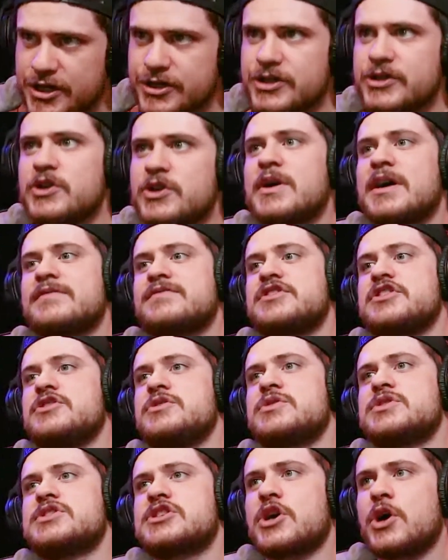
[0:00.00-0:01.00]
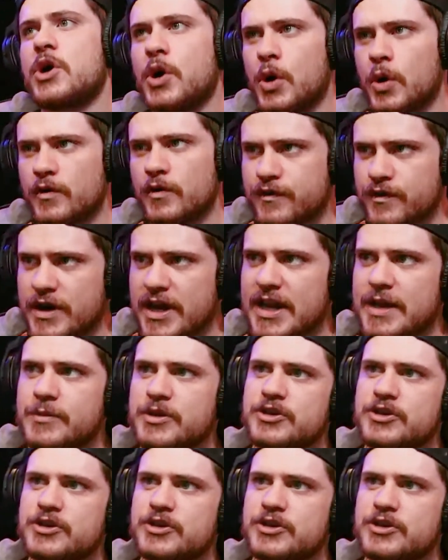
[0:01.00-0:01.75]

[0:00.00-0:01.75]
You don't have to use the whole frame.